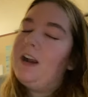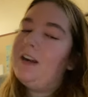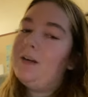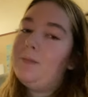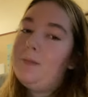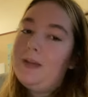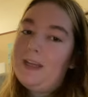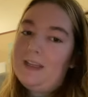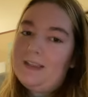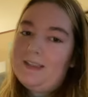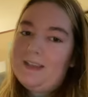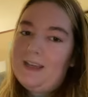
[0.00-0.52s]
of
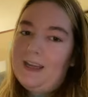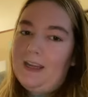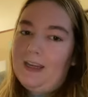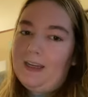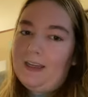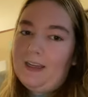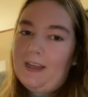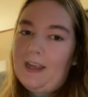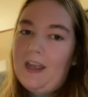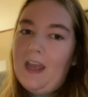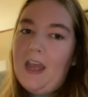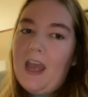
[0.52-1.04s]
being
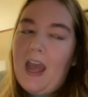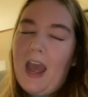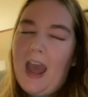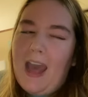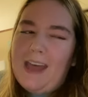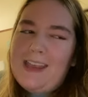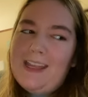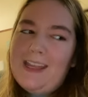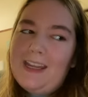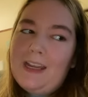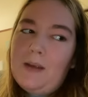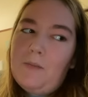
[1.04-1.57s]
sick. I
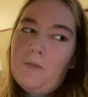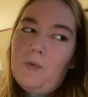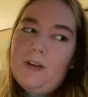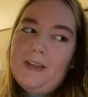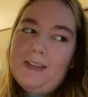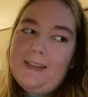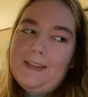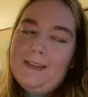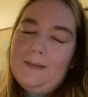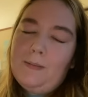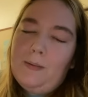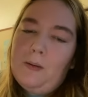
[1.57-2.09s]
think I'm one
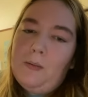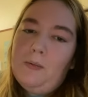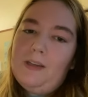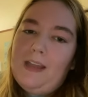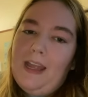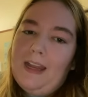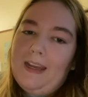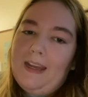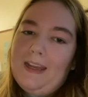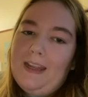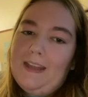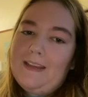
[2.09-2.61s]
of these people
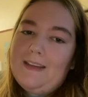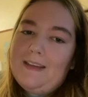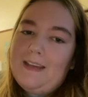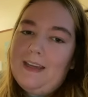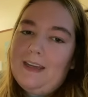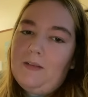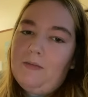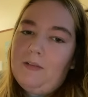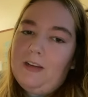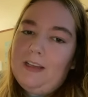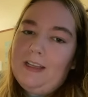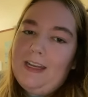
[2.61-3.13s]
that gets
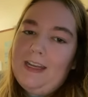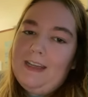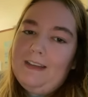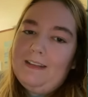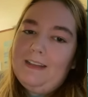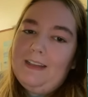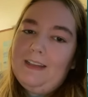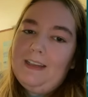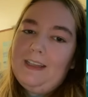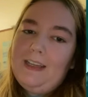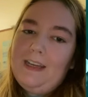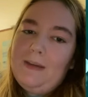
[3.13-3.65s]
sick really
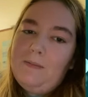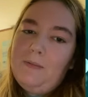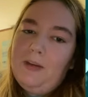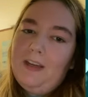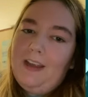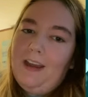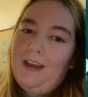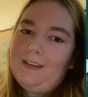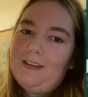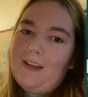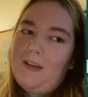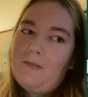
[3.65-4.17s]
easily
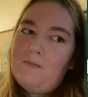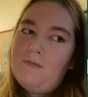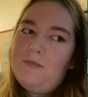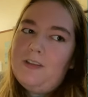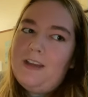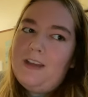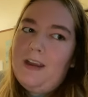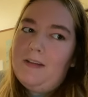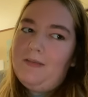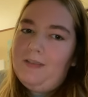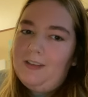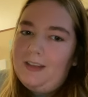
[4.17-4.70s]
because I'm
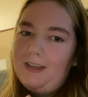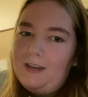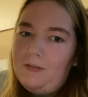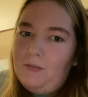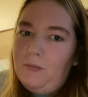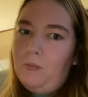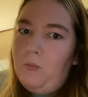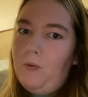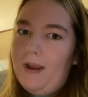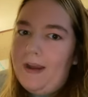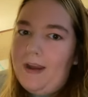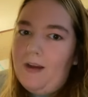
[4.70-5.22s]
definitely
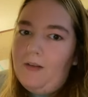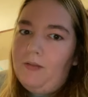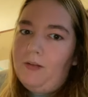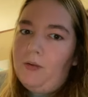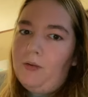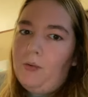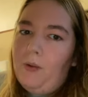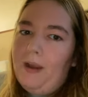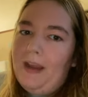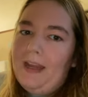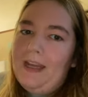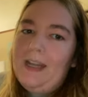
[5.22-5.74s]
way
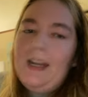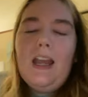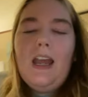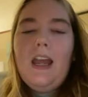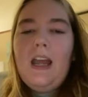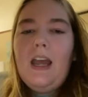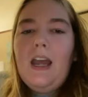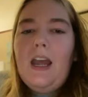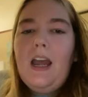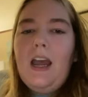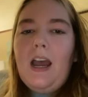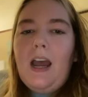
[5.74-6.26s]
overweight
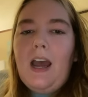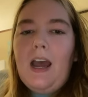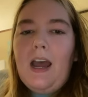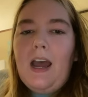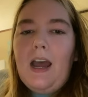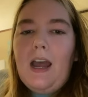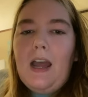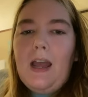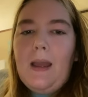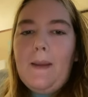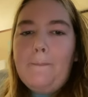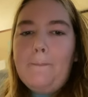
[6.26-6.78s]

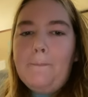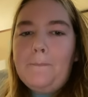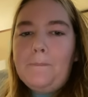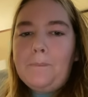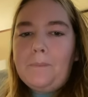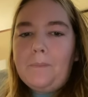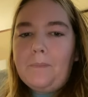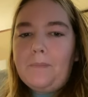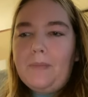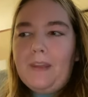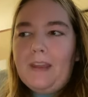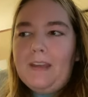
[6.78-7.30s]

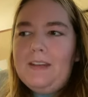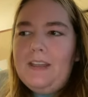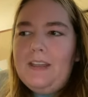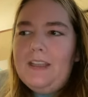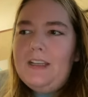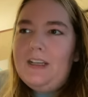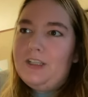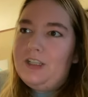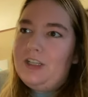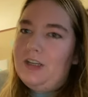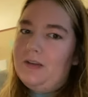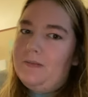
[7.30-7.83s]
than
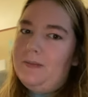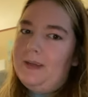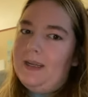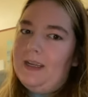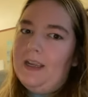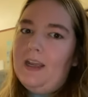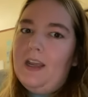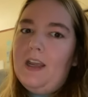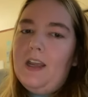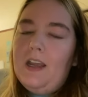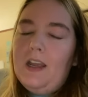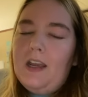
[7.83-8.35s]
I should be.
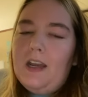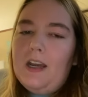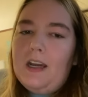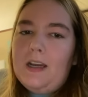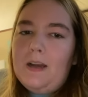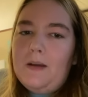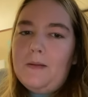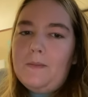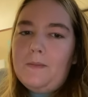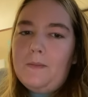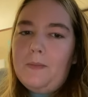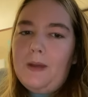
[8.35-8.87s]

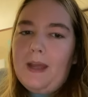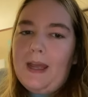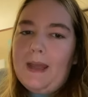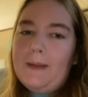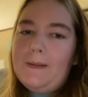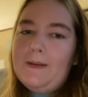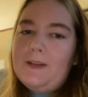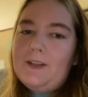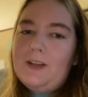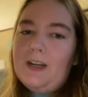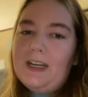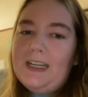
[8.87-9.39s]
But I've
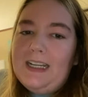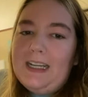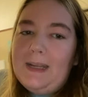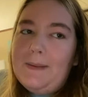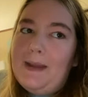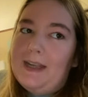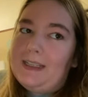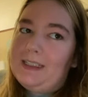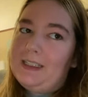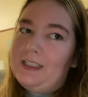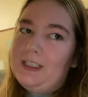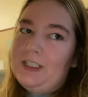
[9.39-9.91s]
been trying to get
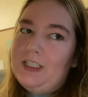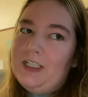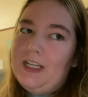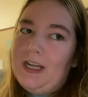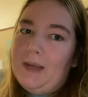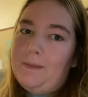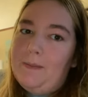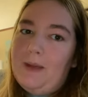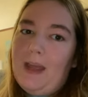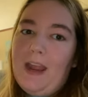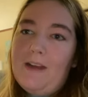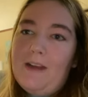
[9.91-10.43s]
back to the
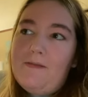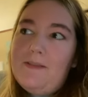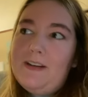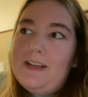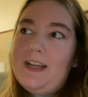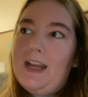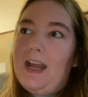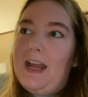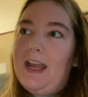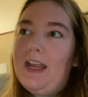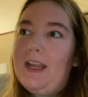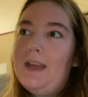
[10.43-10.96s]
gym, but every
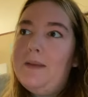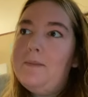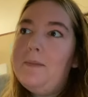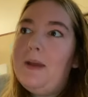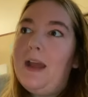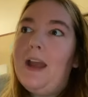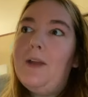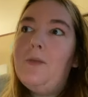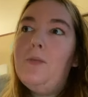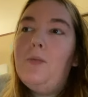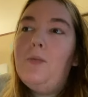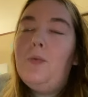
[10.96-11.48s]
time
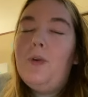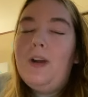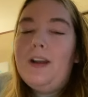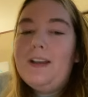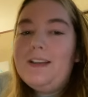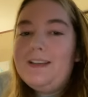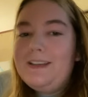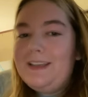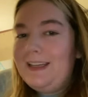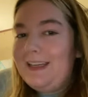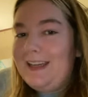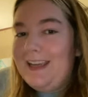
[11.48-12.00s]
I
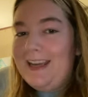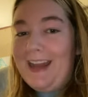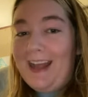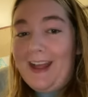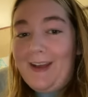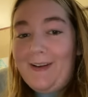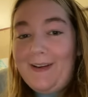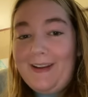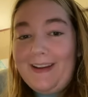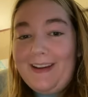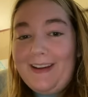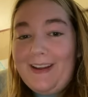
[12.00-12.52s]
want to get
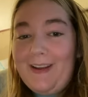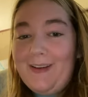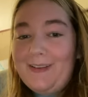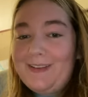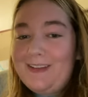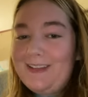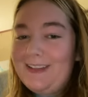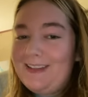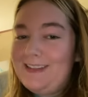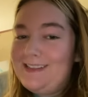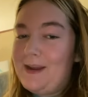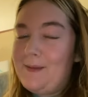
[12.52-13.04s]
out and go
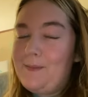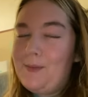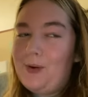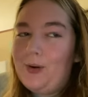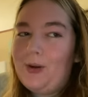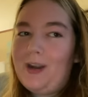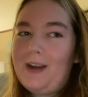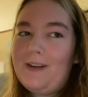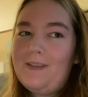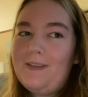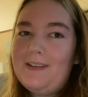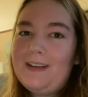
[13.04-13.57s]
to the gym,
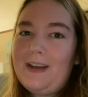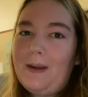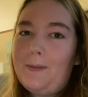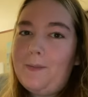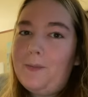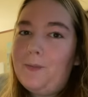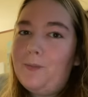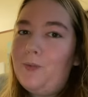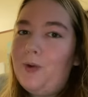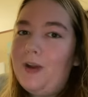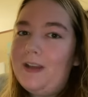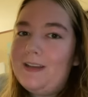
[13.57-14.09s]
or every time I
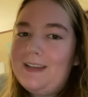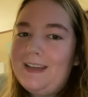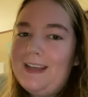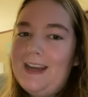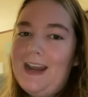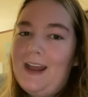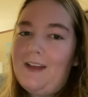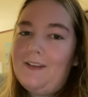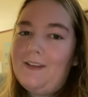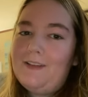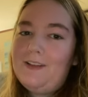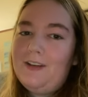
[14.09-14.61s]
want to get
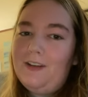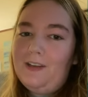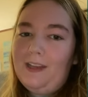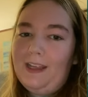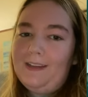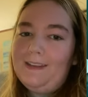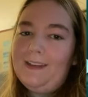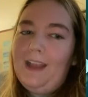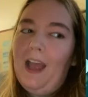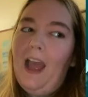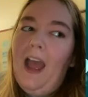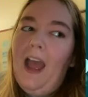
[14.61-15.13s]
out and do
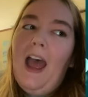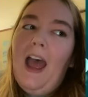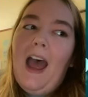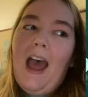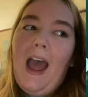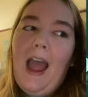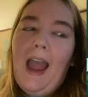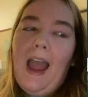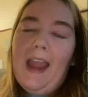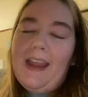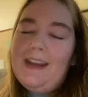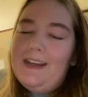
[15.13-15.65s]
things,
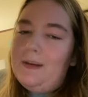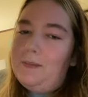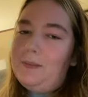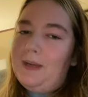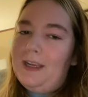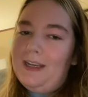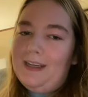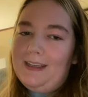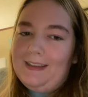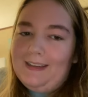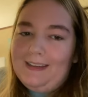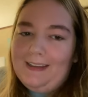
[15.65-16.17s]
I end up
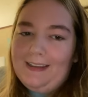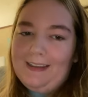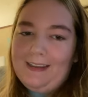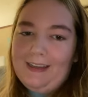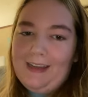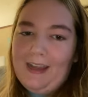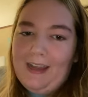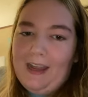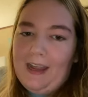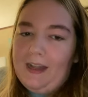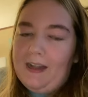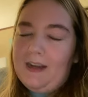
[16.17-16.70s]
getting sick
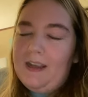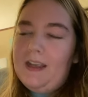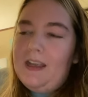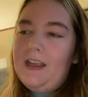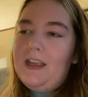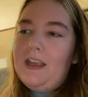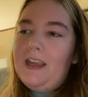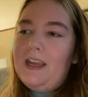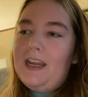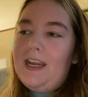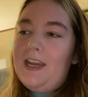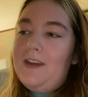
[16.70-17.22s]
again.
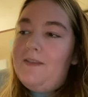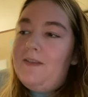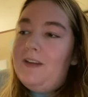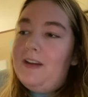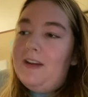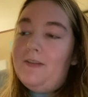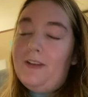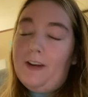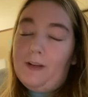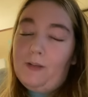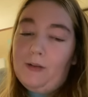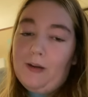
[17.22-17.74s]
Even
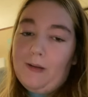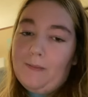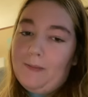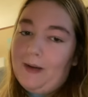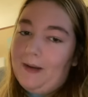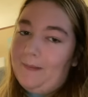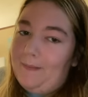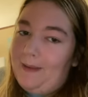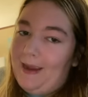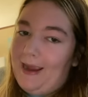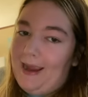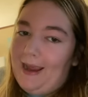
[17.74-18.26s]
if I wear my
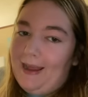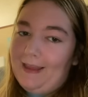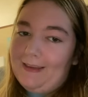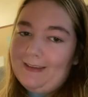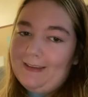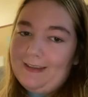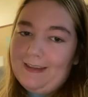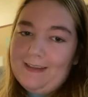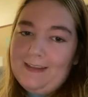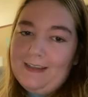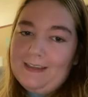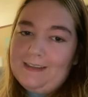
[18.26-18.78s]

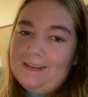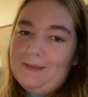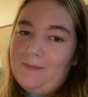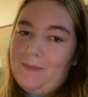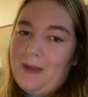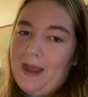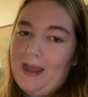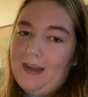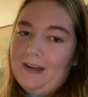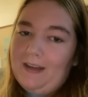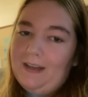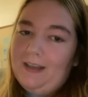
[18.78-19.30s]
mask, it doesn't
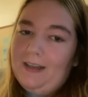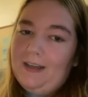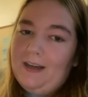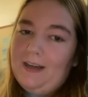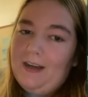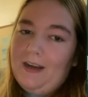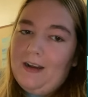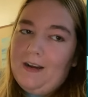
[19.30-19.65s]
matter.